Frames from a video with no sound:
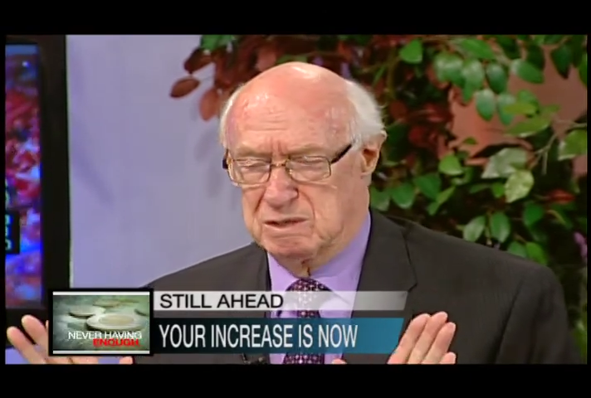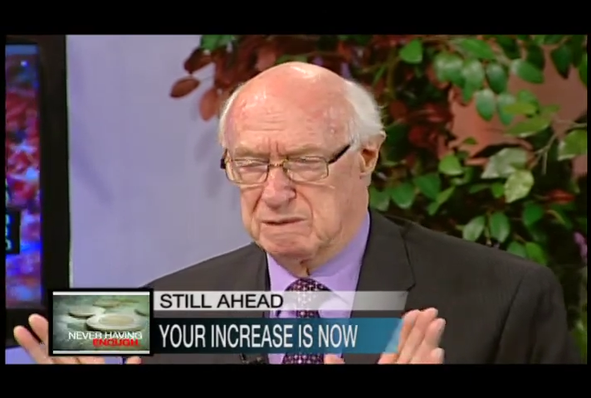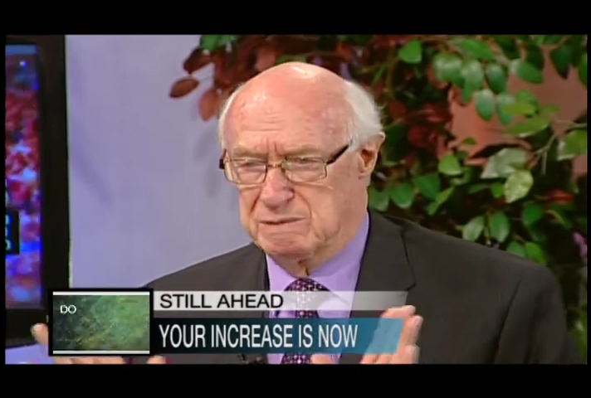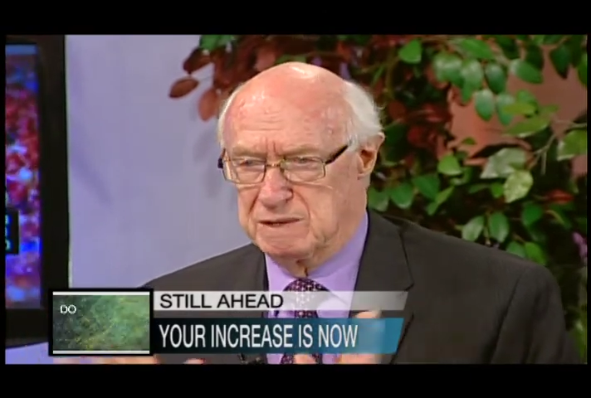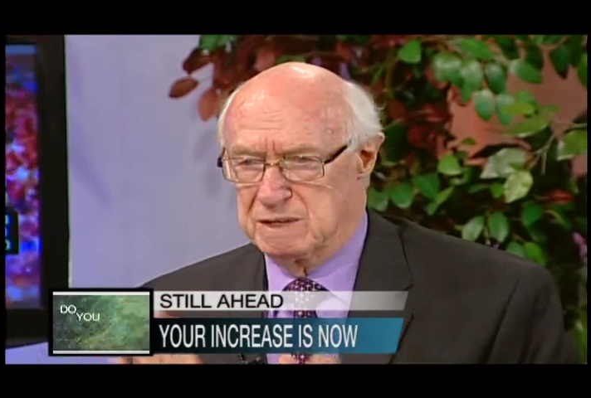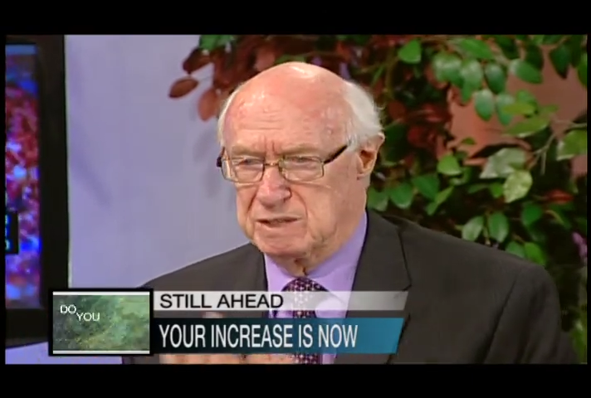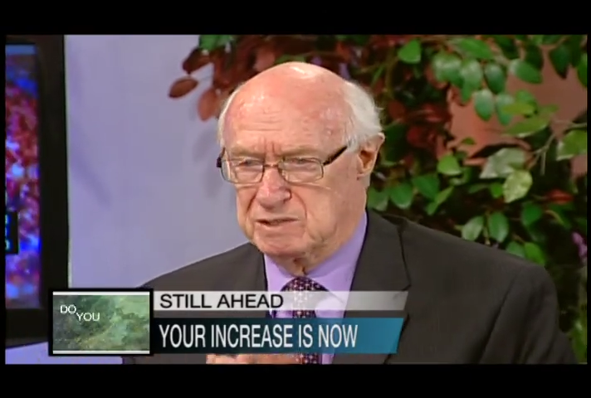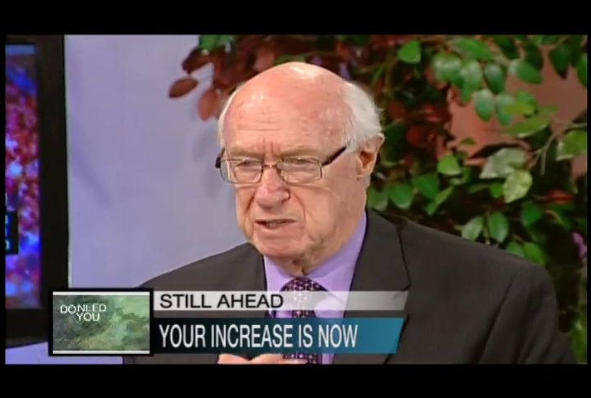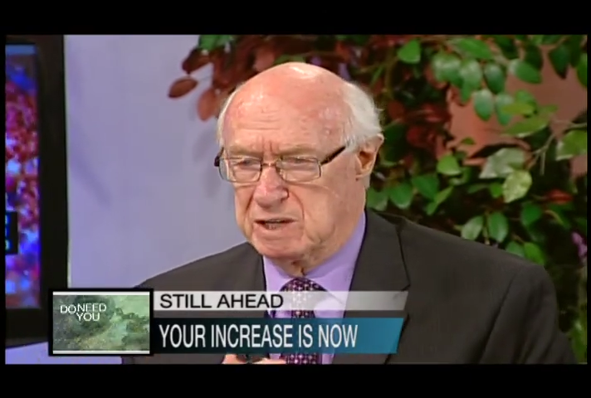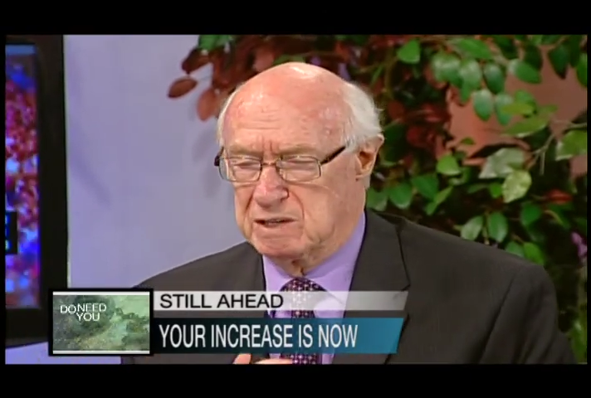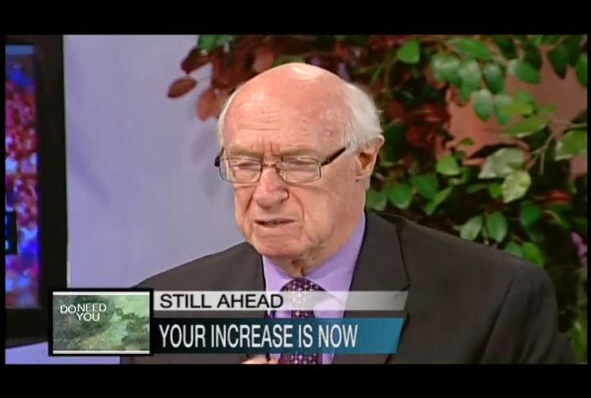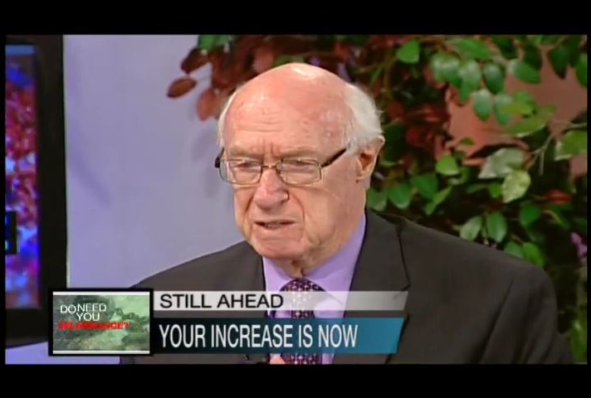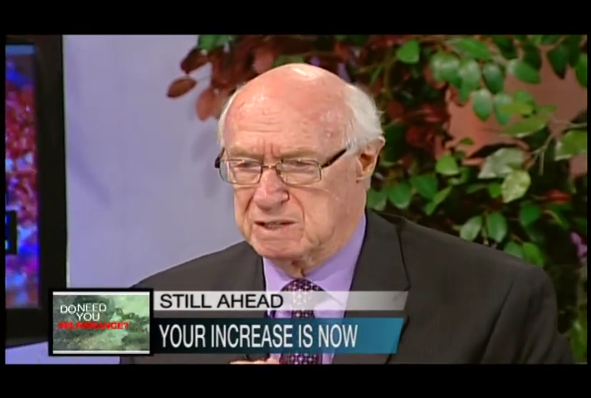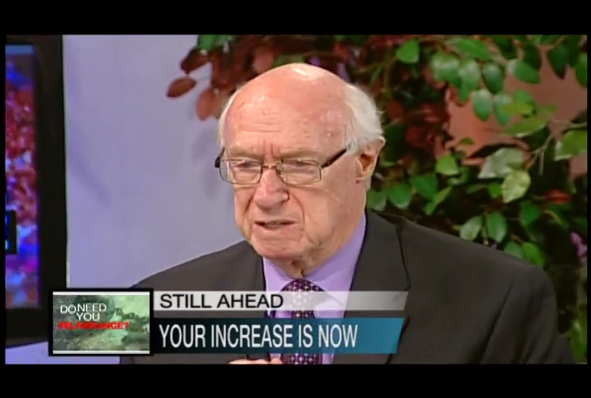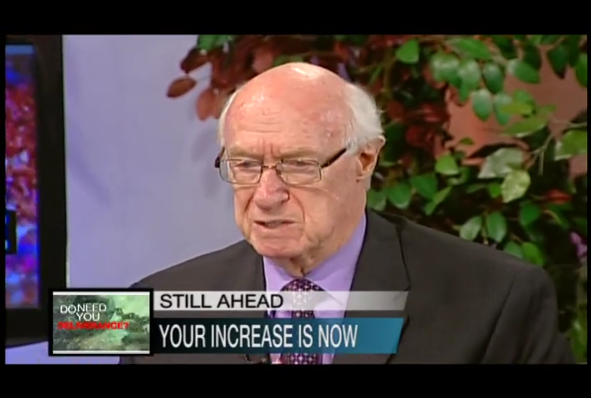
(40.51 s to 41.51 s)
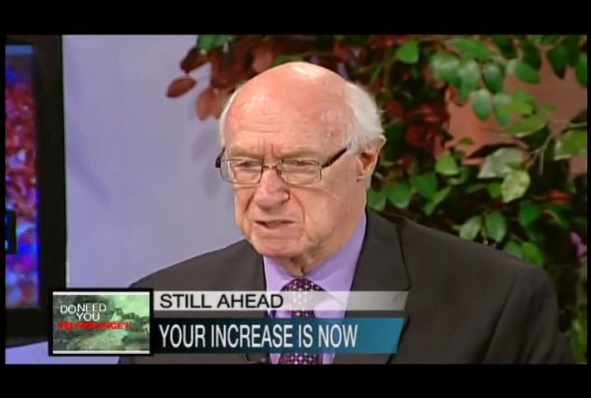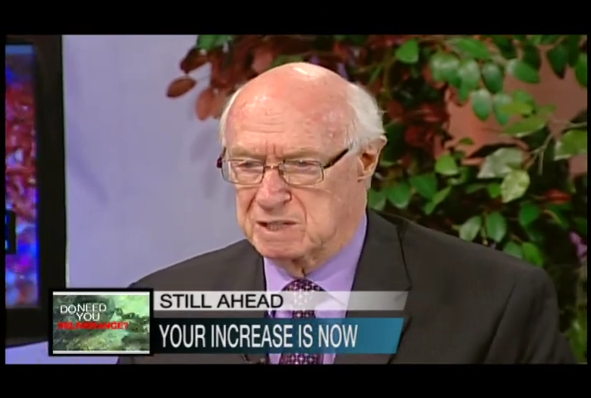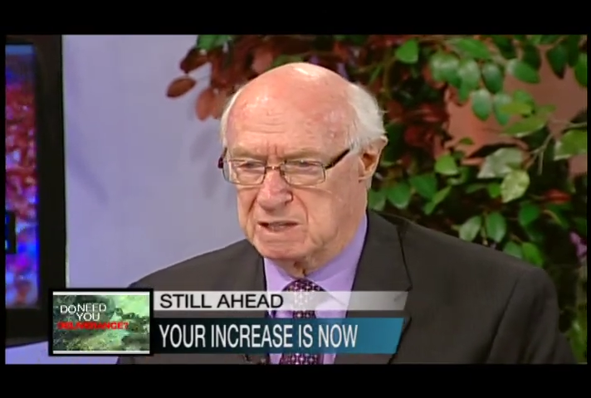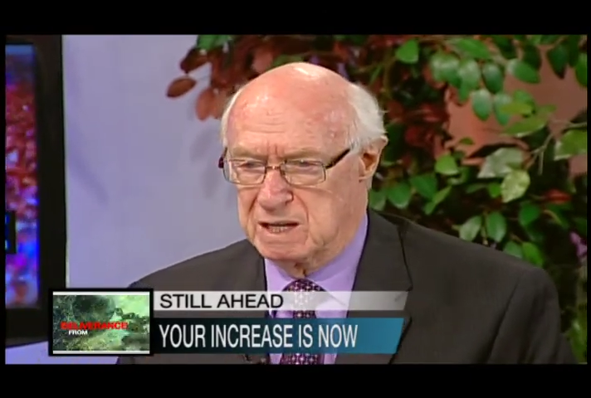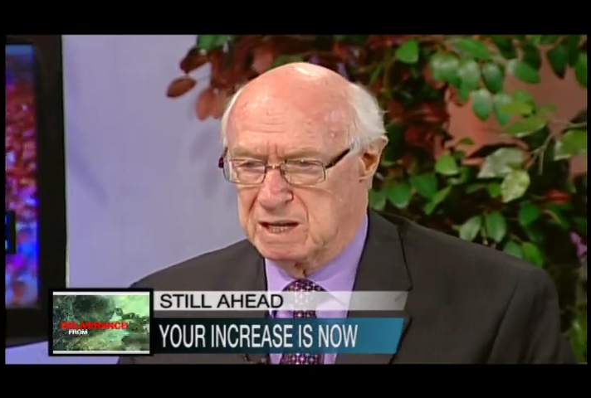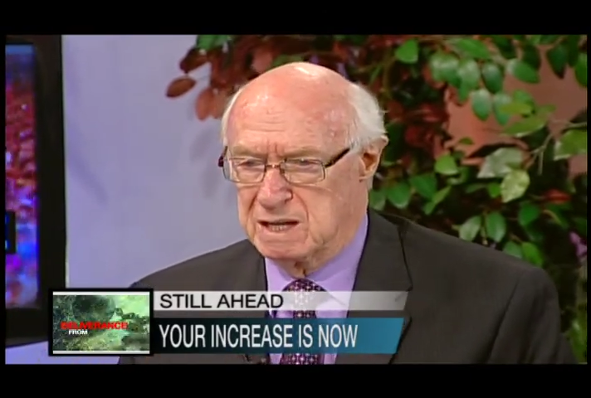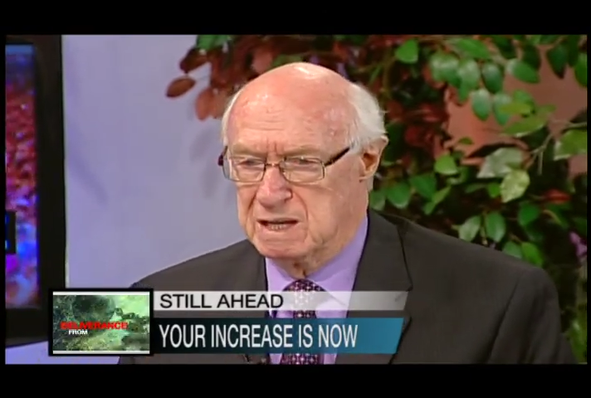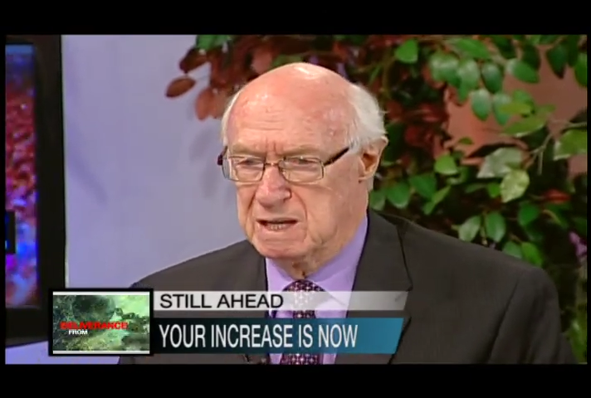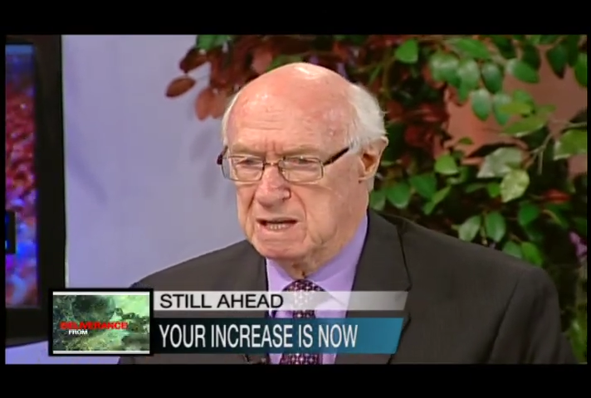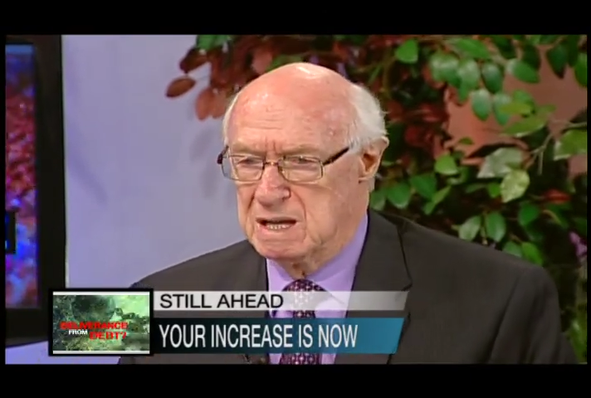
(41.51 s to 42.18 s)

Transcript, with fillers: if he's hearing this today,